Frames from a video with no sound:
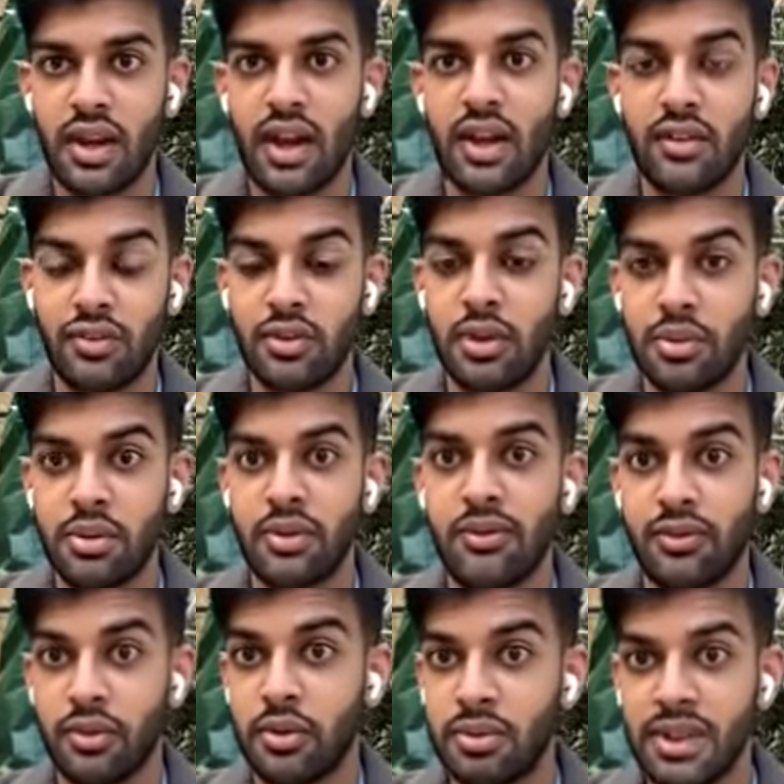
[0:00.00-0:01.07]
and if you're able to
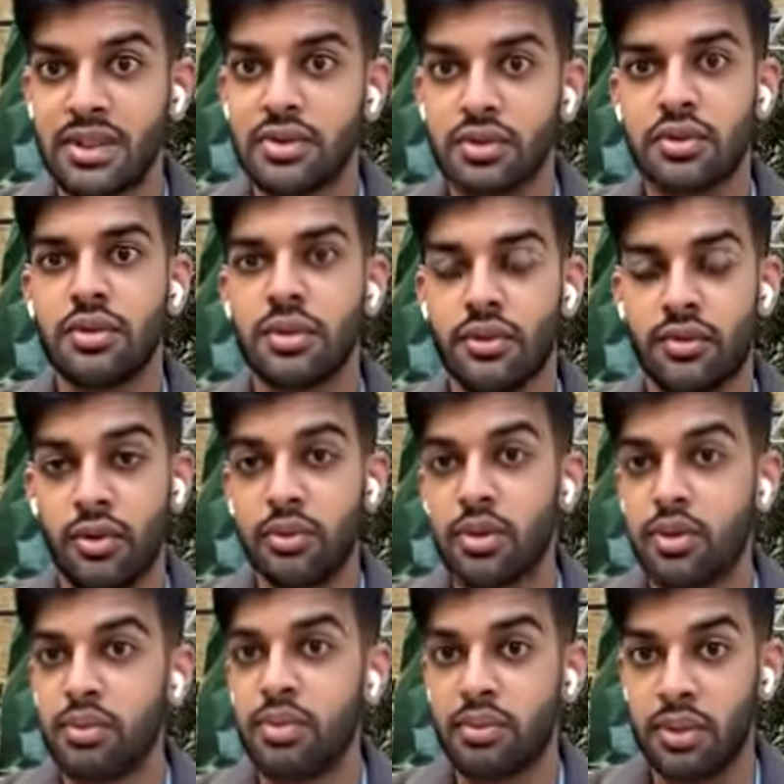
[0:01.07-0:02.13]
form a
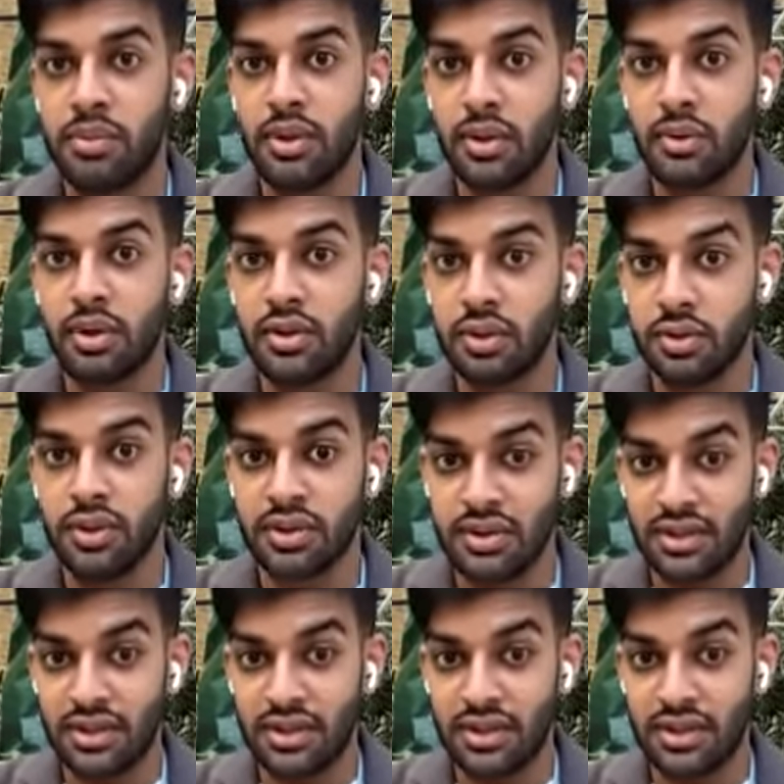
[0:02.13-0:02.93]
group of people that want to do this